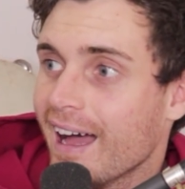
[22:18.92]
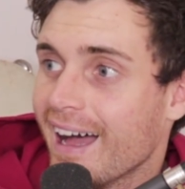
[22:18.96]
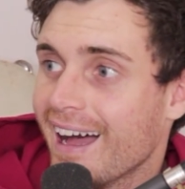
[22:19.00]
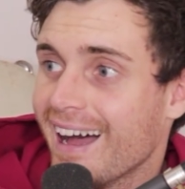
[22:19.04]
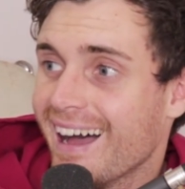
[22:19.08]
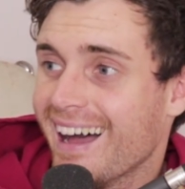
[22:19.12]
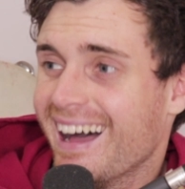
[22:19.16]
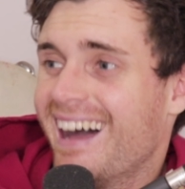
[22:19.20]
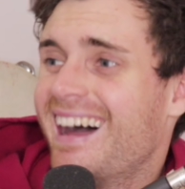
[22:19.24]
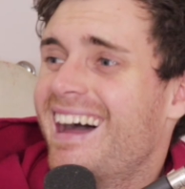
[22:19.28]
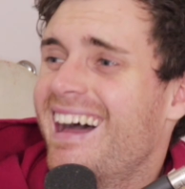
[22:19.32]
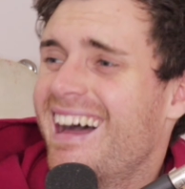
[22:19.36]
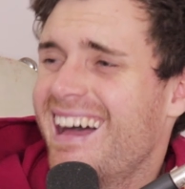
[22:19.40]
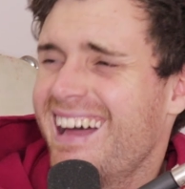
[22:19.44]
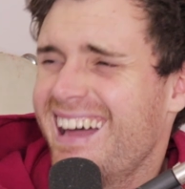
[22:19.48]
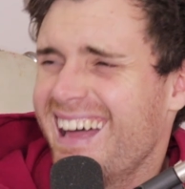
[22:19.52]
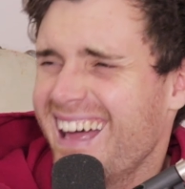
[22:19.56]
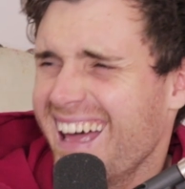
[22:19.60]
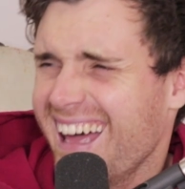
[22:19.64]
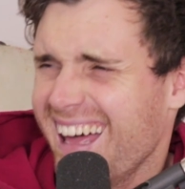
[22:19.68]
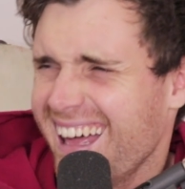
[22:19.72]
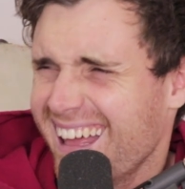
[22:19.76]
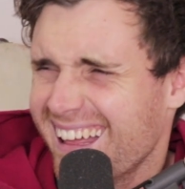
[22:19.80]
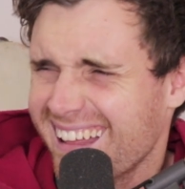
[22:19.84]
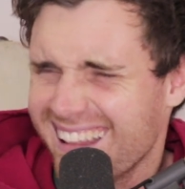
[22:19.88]

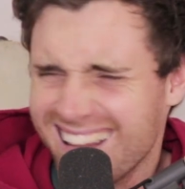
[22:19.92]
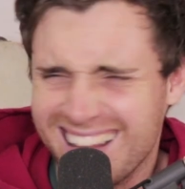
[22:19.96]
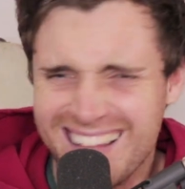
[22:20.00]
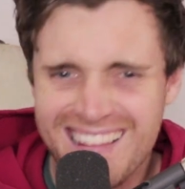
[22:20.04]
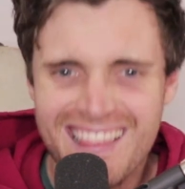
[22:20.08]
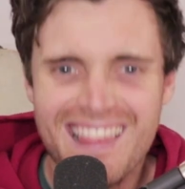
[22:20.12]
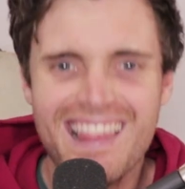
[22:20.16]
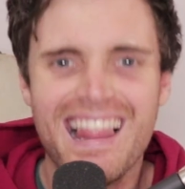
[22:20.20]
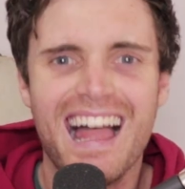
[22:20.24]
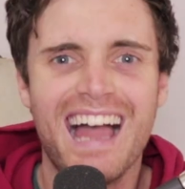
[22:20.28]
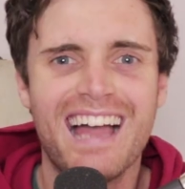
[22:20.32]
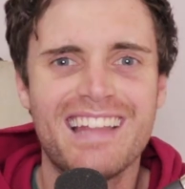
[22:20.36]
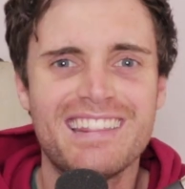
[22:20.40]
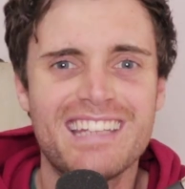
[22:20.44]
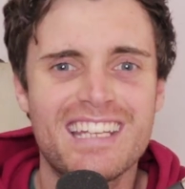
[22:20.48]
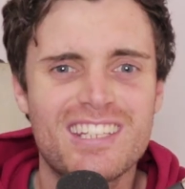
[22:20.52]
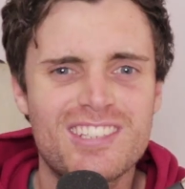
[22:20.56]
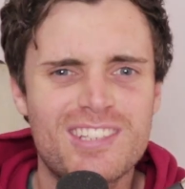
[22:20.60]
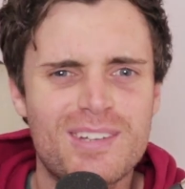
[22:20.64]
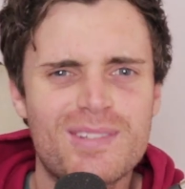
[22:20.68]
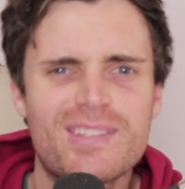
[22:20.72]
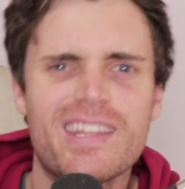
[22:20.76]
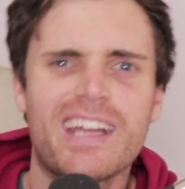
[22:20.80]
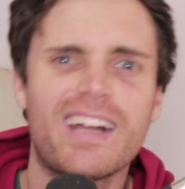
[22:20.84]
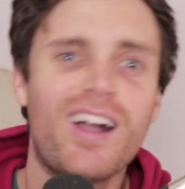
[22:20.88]
And then
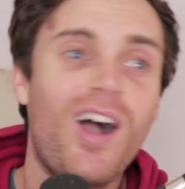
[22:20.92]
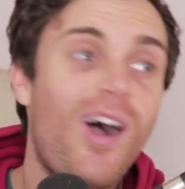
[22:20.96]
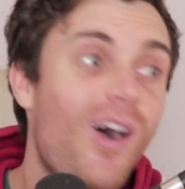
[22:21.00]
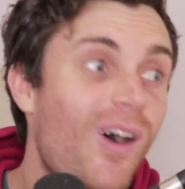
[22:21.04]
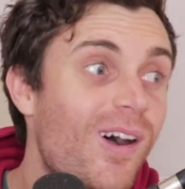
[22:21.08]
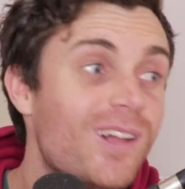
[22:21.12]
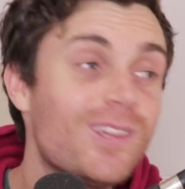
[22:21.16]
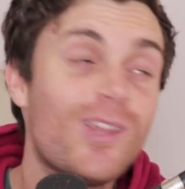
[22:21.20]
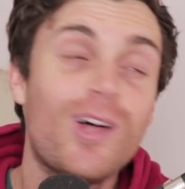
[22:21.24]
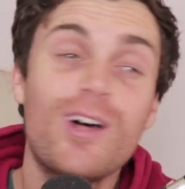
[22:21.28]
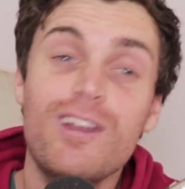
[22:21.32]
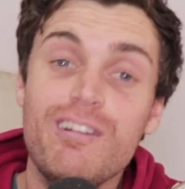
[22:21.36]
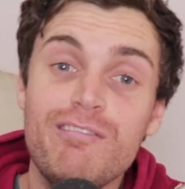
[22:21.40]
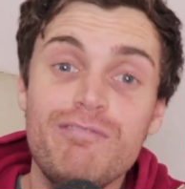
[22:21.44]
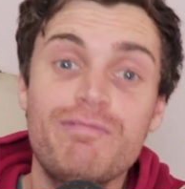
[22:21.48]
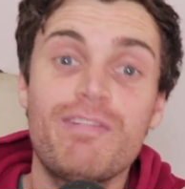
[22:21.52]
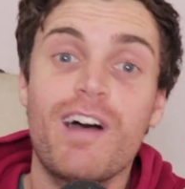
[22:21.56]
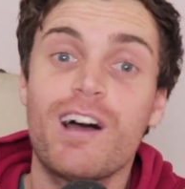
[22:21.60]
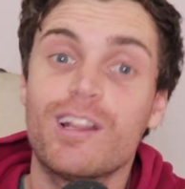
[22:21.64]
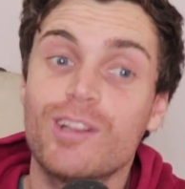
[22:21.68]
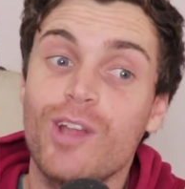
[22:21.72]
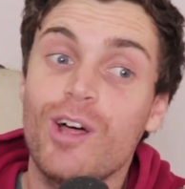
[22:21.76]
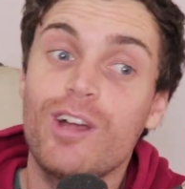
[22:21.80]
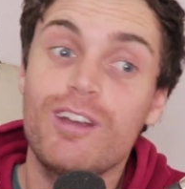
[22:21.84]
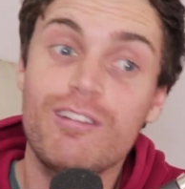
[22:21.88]
she was like, oh,
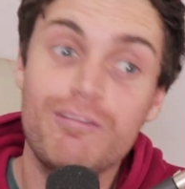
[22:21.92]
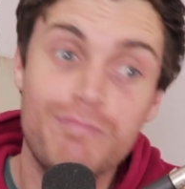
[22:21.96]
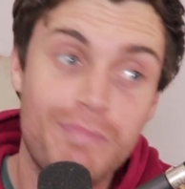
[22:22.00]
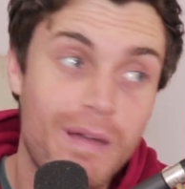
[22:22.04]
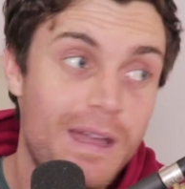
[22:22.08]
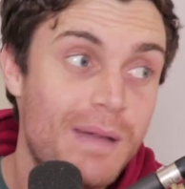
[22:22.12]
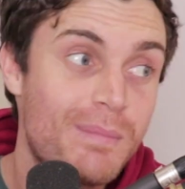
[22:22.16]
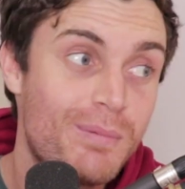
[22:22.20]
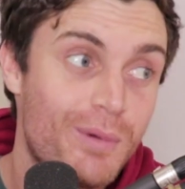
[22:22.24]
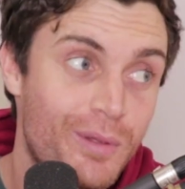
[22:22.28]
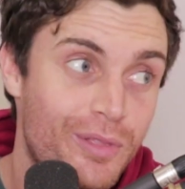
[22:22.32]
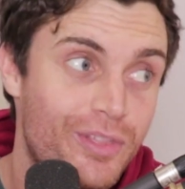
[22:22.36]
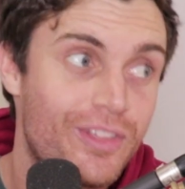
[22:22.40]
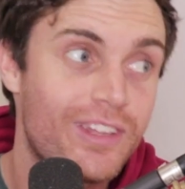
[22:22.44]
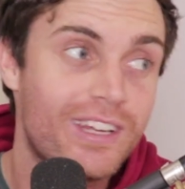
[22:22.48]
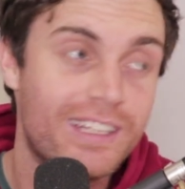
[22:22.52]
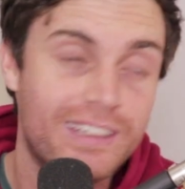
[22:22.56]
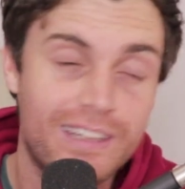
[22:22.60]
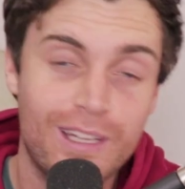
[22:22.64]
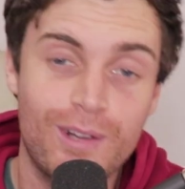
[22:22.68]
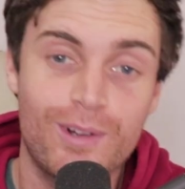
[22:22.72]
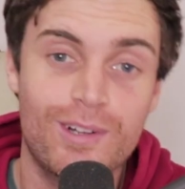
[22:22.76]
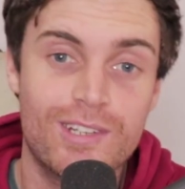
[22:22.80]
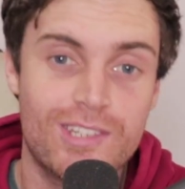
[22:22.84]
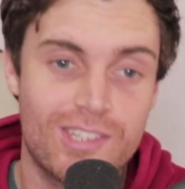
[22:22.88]
a lot of people
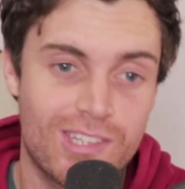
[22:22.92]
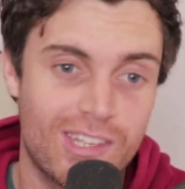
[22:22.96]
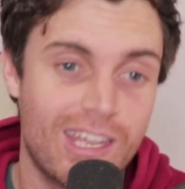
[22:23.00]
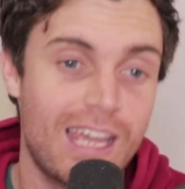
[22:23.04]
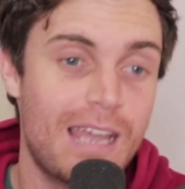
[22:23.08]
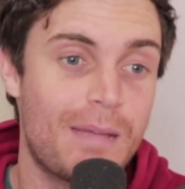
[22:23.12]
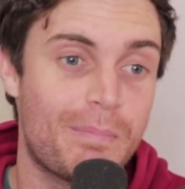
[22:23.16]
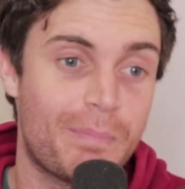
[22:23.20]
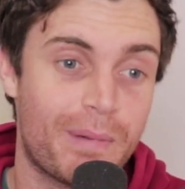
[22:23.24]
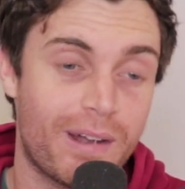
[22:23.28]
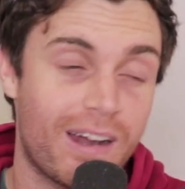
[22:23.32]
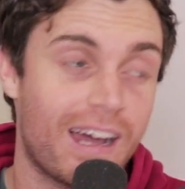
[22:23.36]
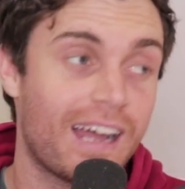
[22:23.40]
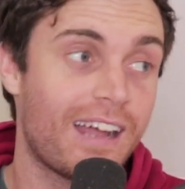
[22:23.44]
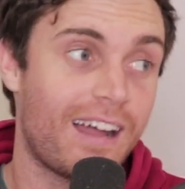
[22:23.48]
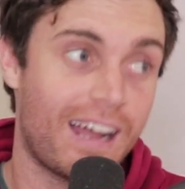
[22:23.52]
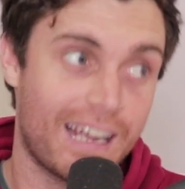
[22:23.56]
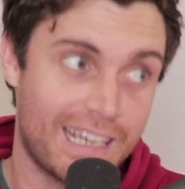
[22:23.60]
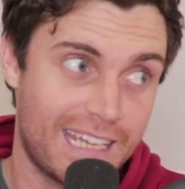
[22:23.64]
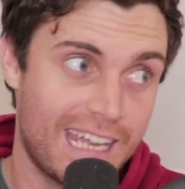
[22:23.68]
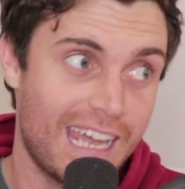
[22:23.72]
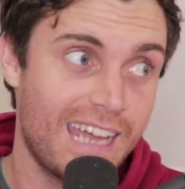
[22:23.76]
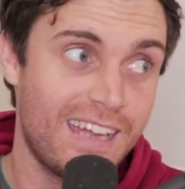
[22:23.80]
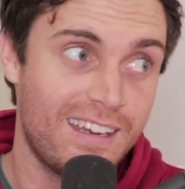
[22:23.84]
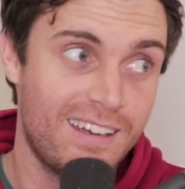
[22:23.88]
think they're asleep, but I
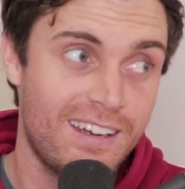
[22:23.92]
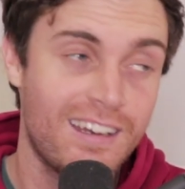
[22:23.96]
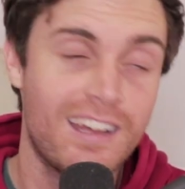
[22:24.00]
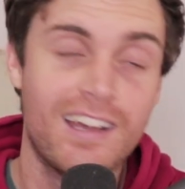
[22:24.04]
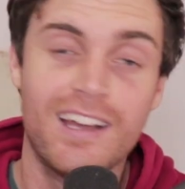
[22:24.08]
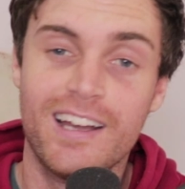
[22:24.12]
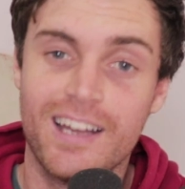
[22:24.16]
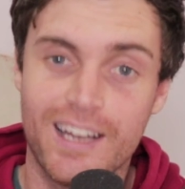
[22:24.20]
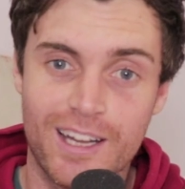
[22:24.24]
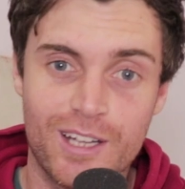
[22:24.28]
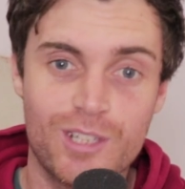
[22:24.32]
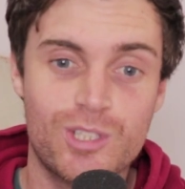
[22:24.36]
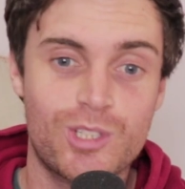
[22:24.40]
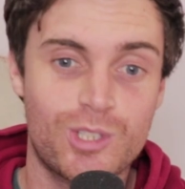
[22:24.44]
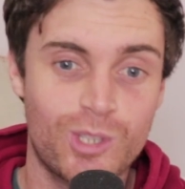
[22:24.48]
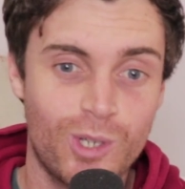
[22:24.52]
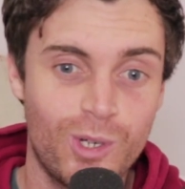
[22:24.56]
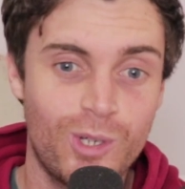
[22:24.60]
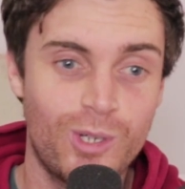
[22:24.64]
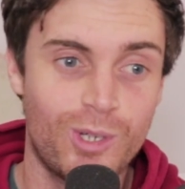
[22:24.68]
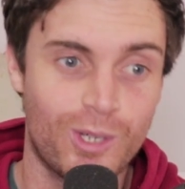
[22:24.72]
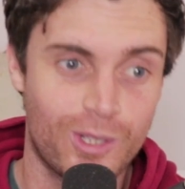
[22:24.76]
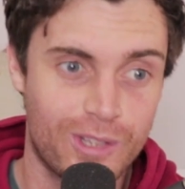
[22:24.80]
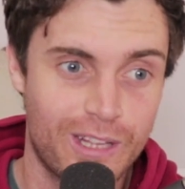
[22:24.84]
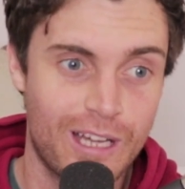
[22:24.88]
can
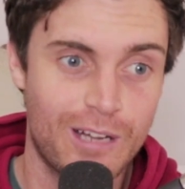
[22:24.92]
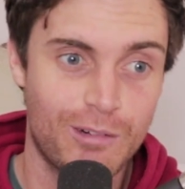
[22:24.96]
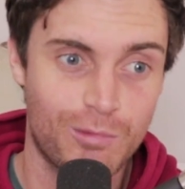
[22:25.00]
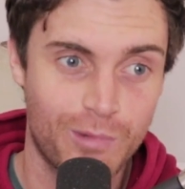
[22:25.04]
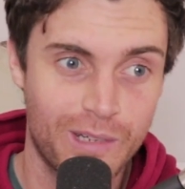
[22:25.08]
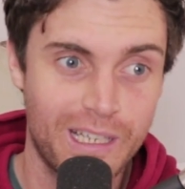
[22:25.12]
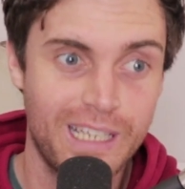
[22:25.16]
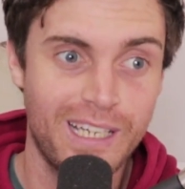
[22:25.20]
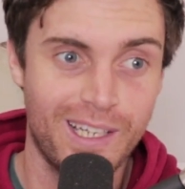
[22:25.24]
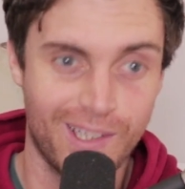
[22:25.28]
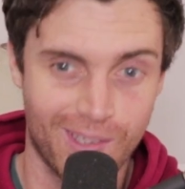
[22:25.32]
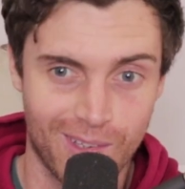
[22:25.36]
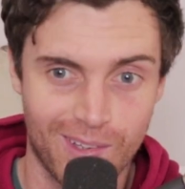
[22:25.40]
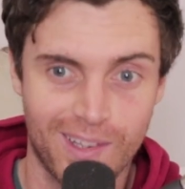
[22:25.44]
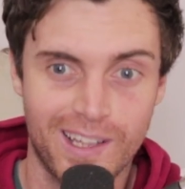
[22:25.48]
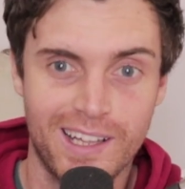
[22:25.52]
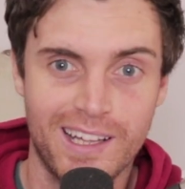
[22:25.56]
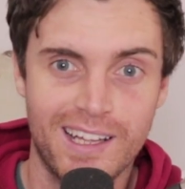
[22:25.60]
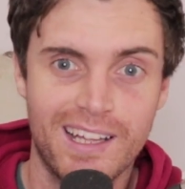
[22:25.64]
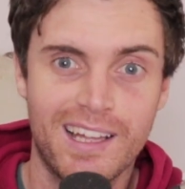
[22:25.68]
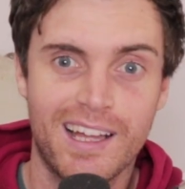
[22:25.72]
assure you they're real.